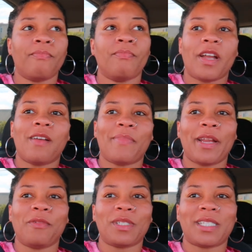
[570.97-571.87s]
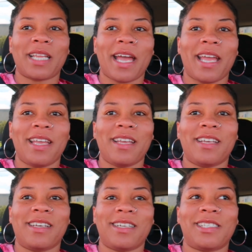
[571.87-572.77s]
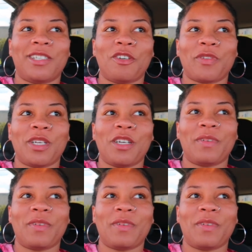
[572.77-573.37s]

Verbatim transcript: But everybody was like gushing over him